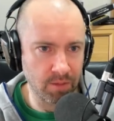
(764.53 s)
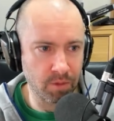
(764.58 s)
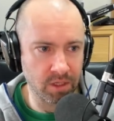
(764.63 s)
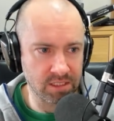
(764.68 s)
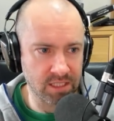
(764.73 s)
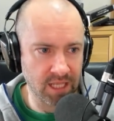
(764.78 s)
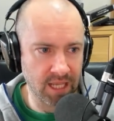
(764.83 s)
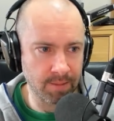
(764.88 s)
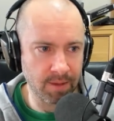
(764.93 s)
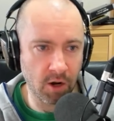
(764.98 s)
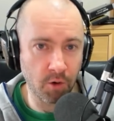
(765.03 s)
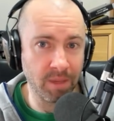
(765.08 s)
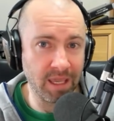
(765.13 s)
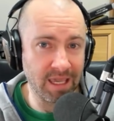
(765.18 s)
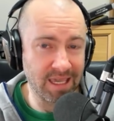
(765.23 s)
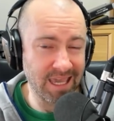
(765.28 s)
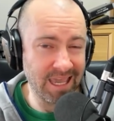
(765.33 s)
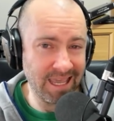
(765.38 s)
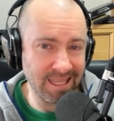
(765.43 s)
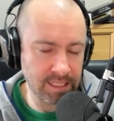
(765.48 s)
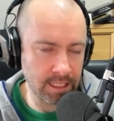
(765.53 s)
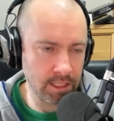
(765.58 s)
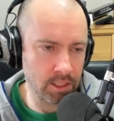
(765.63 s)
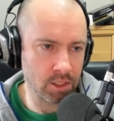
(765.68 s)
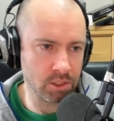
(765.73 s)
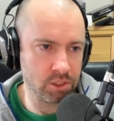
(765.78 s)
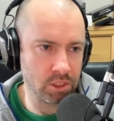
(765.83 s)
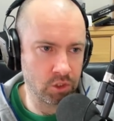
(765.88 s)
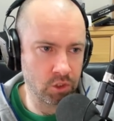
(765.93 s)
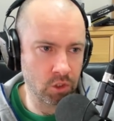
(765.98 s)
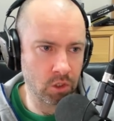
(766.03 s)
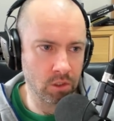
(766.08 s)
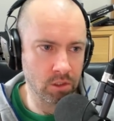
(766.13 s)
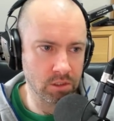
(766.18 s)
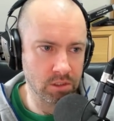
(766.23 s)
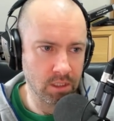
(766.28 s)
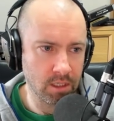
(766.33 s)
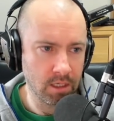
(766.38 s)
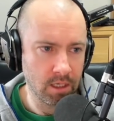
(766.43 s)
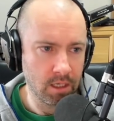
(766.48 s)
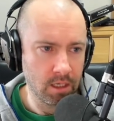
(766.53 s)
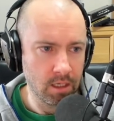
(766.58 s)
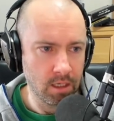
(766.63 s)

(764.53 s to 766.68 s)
in three months' time I'll make eighteen hundred dollars.